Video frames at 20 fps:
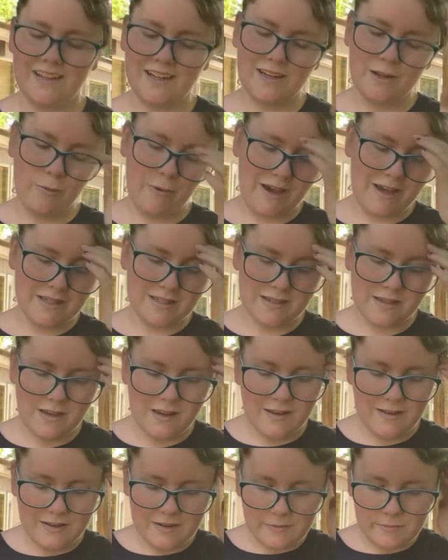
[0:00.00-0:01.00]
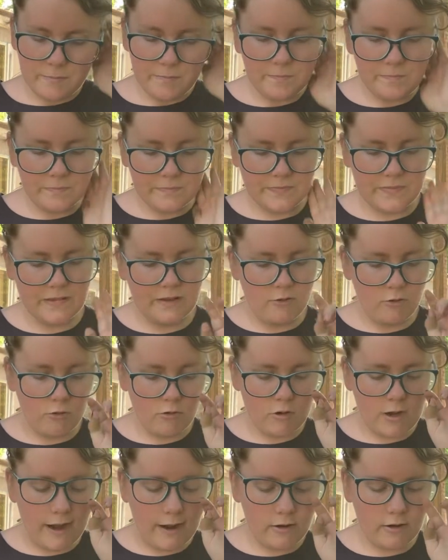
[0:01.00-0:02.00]
Anyways,
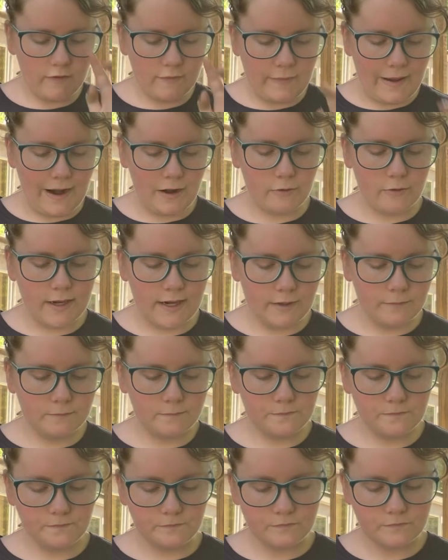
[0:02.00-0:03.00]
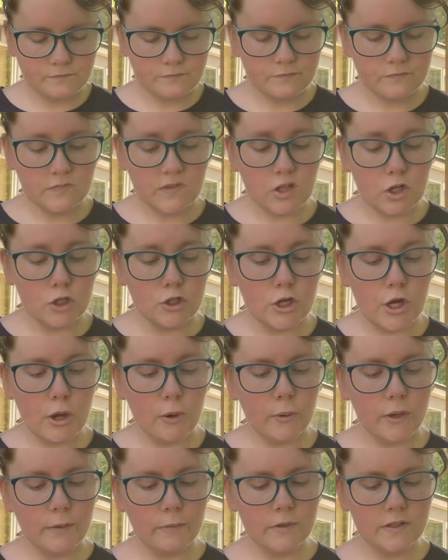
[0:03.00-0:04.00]
or out of battery.
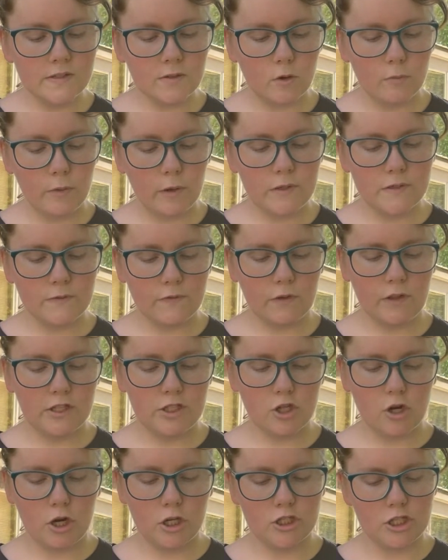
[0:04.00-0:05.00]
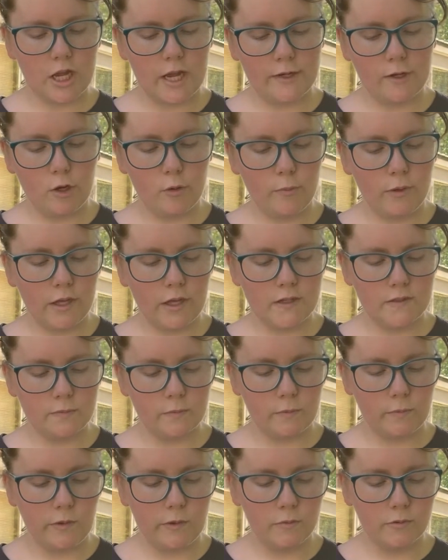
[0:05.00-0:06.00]
No, it was almost fully charged. I know because
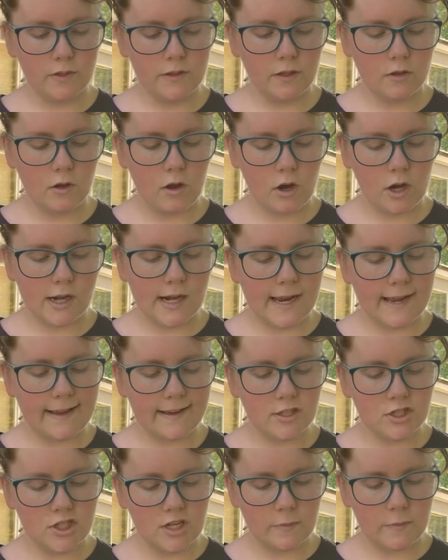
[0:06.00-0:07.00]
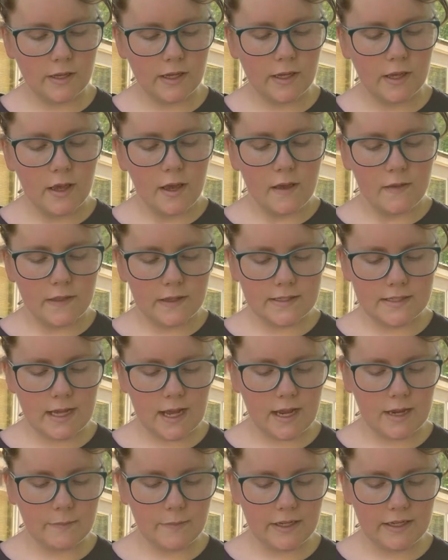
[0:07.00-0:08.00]
when we were in the car, I asked Jamie the
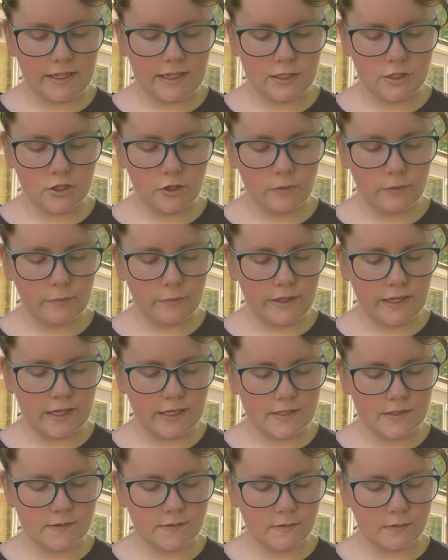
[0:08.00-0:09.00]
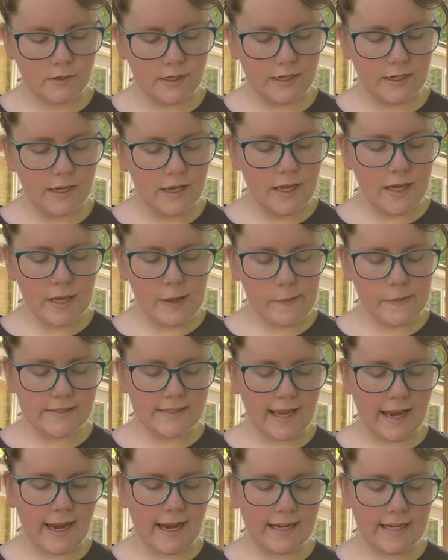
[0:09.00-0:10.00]
time and he showed me his screen. It was
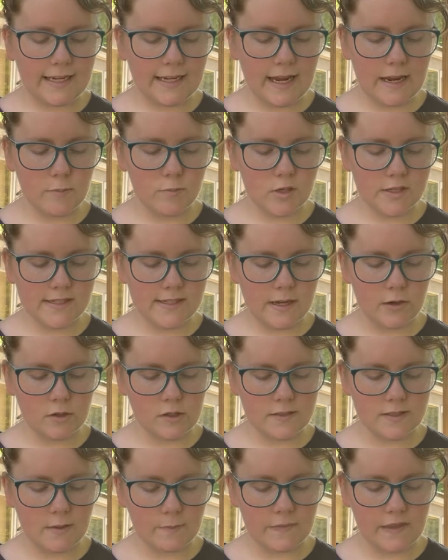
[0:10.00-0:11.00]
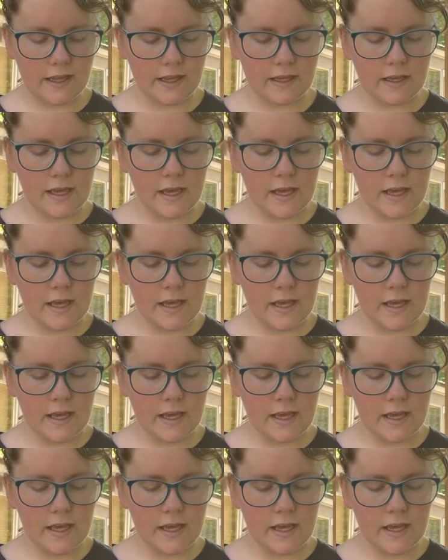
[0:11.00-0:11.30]
at 88% or something.